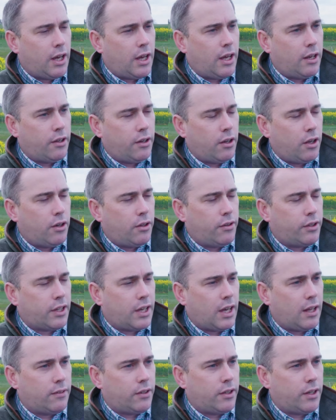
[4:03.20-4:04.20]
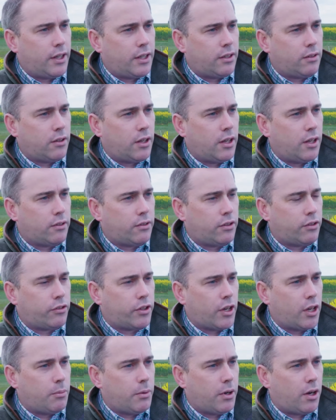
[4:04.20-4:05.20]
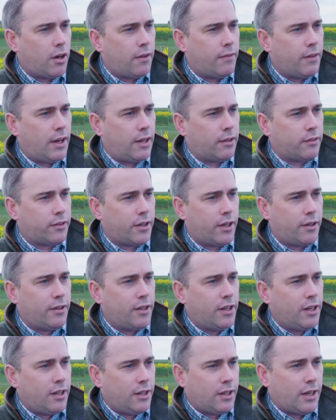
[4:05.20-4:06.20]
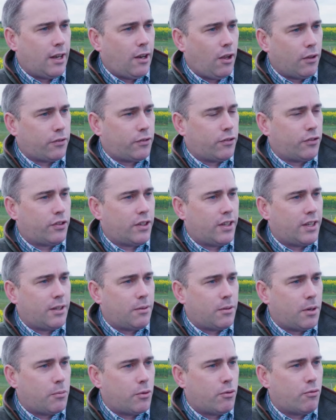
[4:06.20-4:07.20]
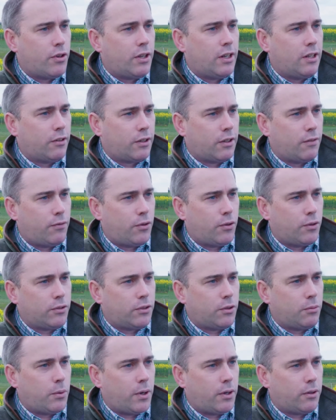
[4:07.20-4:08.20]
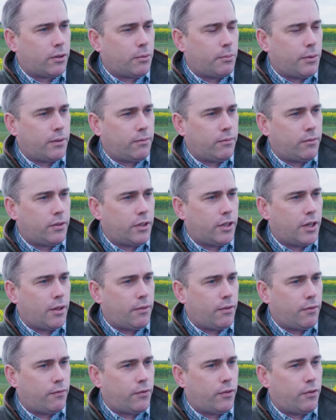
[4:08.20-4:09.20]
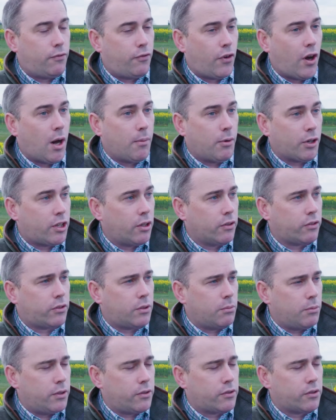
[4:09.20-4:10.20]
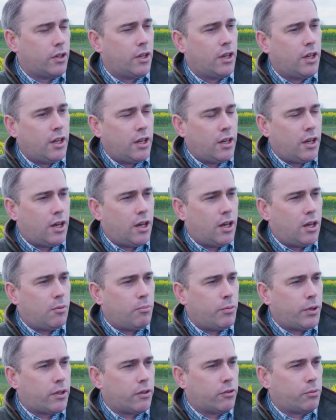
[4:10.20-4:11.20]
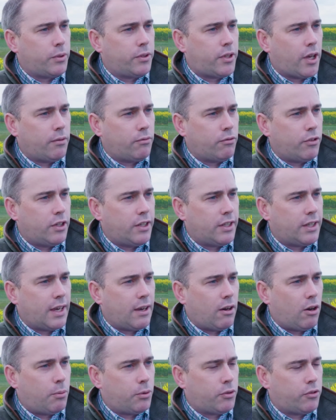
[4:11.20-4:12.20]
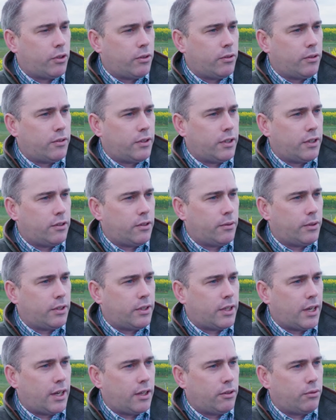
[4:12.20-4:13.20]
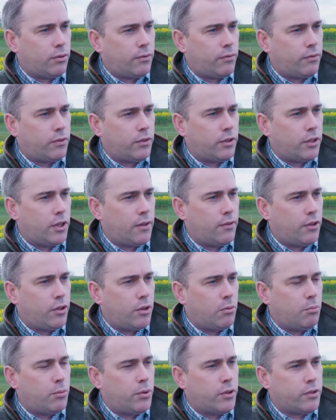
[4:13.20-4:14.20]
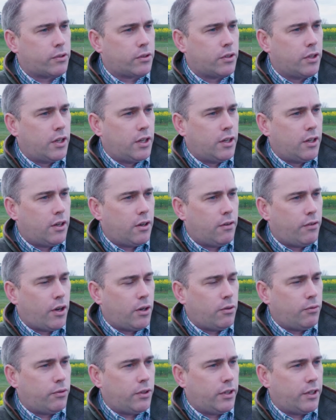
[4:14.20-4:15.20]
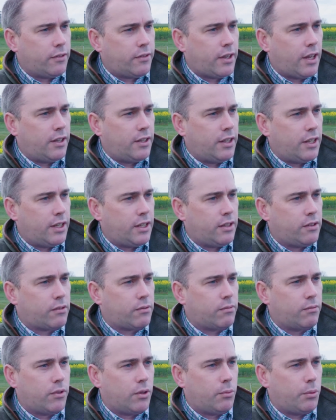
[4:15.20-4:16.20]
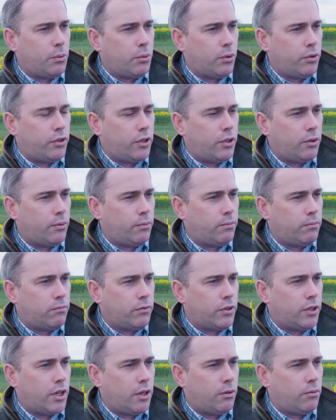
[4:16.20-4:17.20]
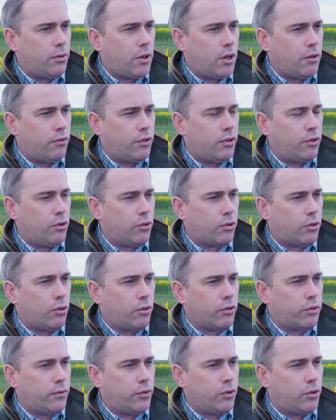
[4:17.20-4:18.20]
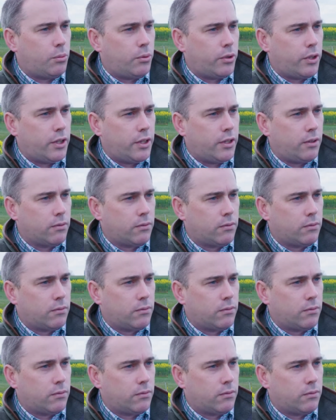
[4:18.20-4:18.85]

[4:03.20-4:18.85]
and another candidate to show behind that. So yeah, lots to see, and we're really looking forward to welcoming the farmer customers, because we don't really get opportunity to engage with the numbers of hopefully attendees that we would do over the course of a normal year.